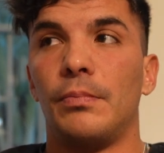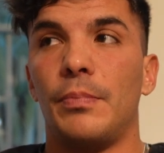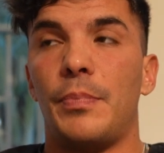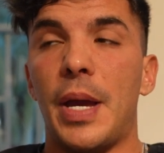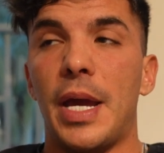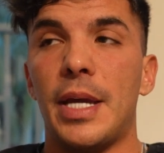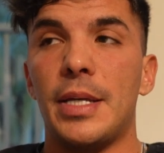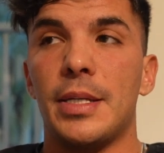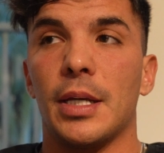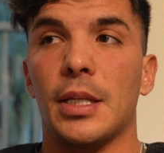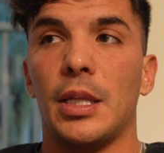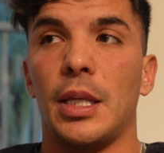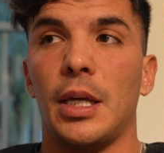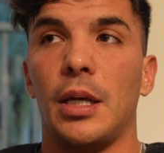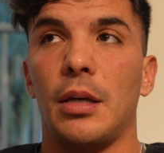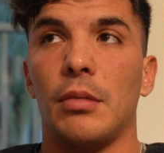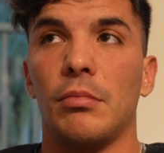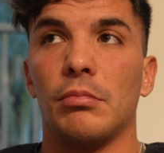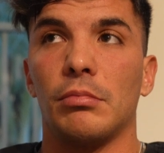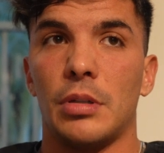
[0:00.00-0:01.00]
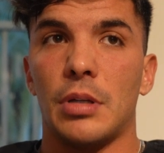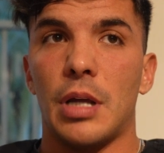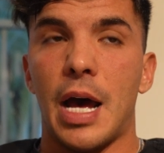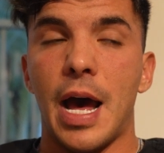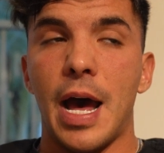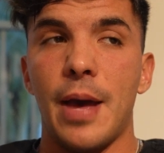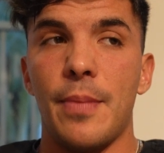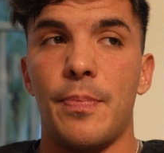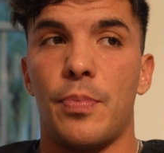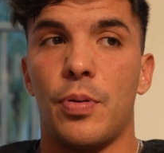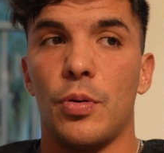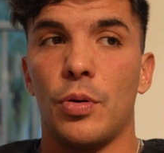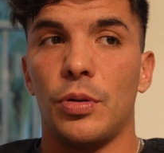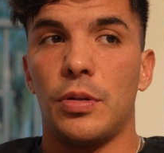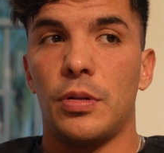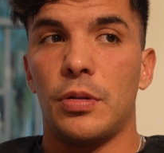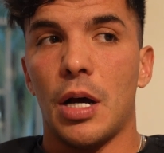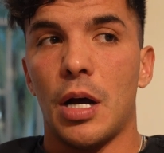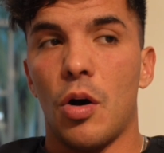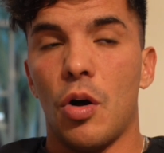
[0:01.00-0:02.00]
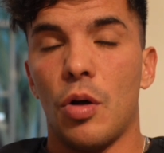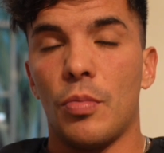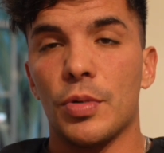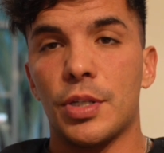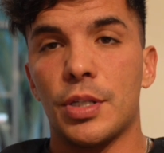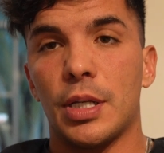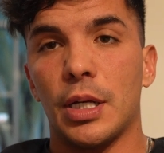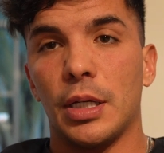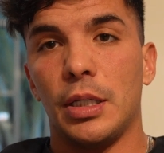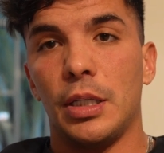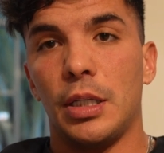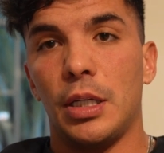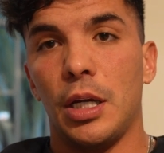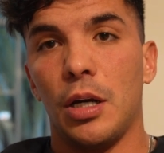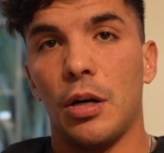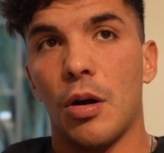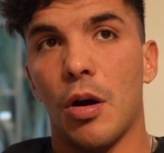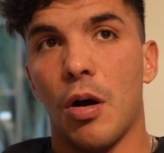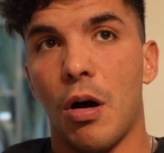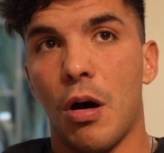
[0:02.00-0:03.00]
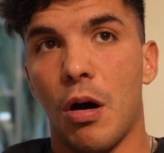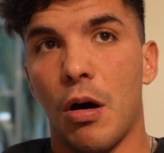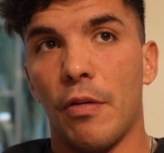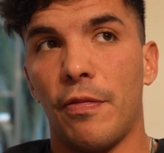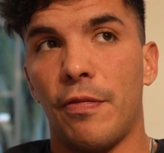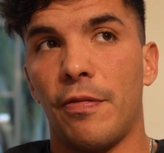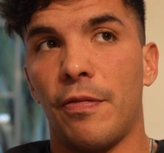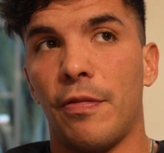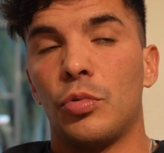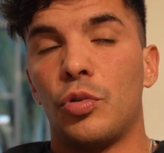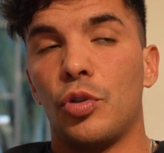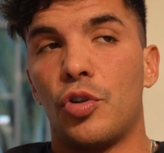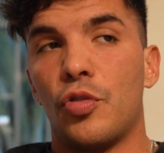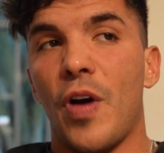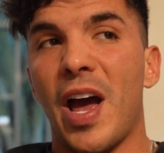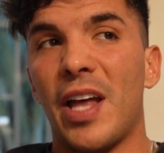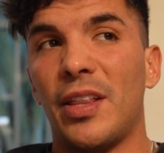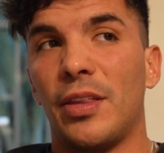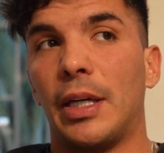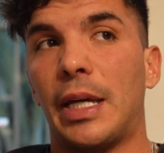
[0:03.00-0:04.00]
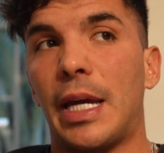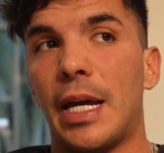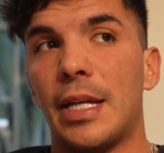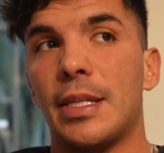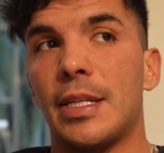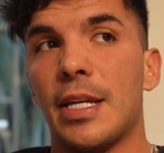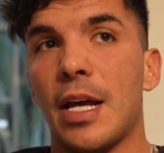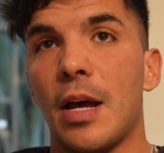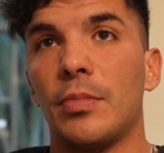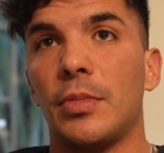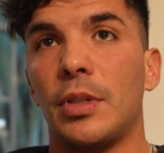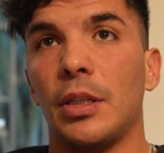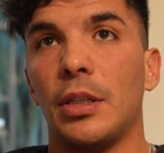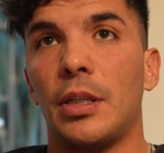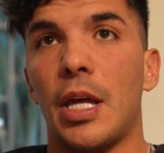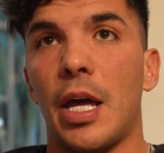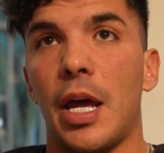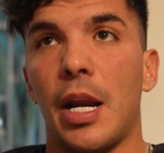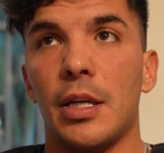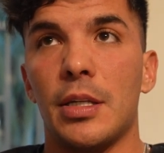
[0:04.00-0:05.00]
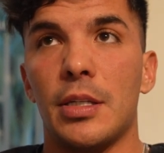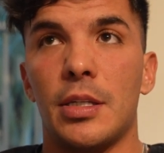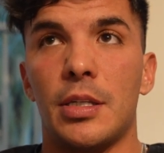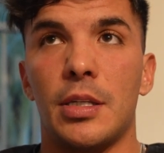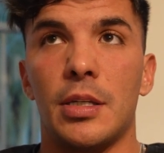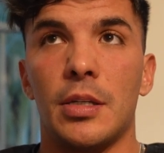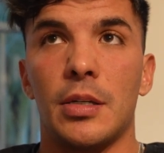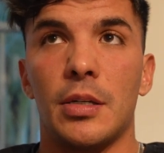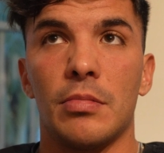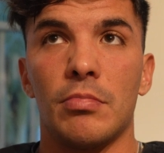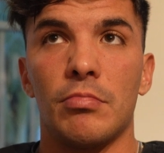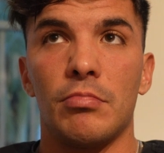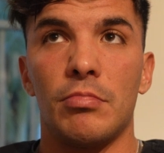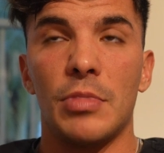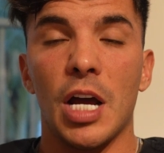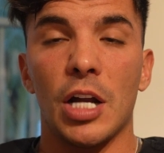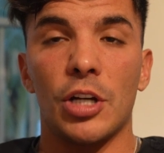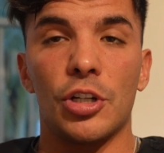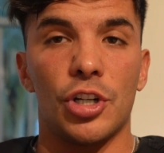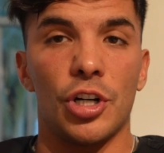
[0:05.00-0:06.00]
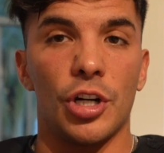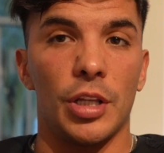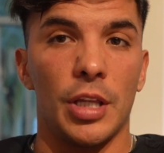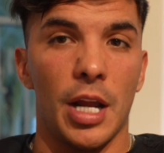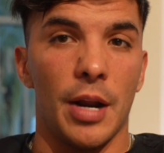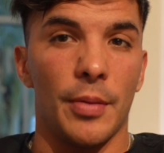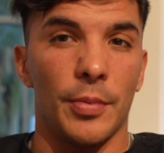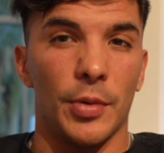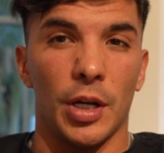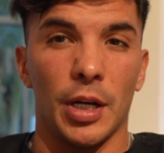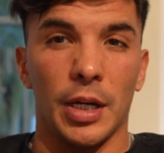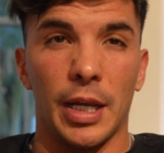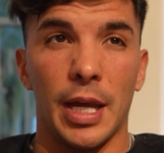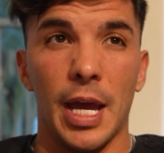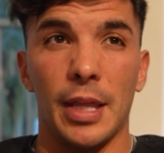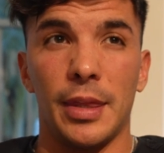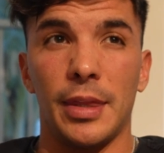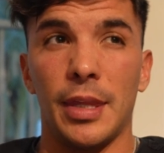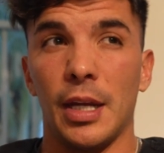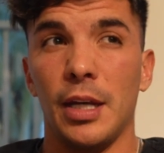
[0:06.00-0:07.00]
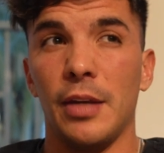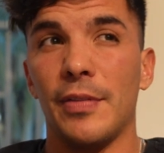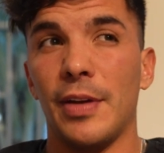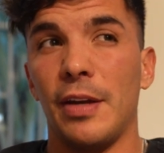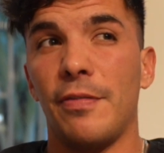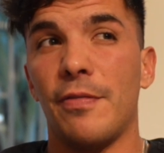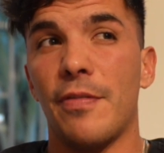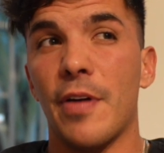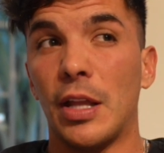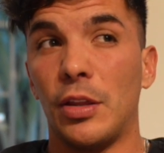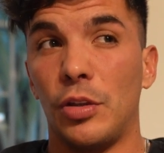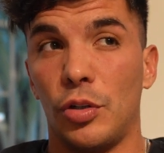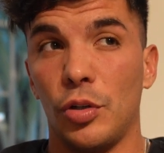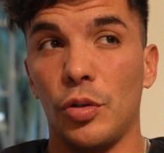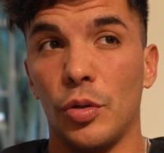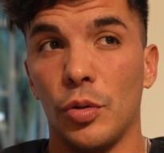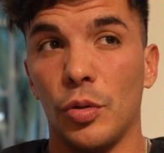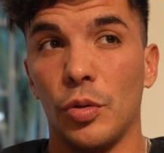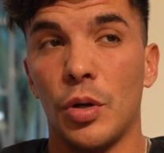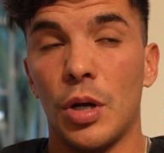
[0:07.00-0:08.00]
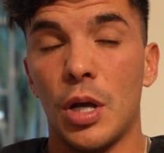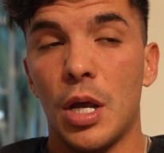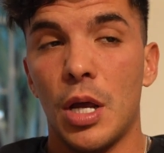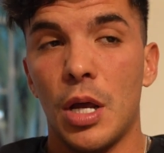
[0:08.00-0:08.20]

Basically, I put almost a year off to try to get something that is not sure that I'm gonna get, and even if I do,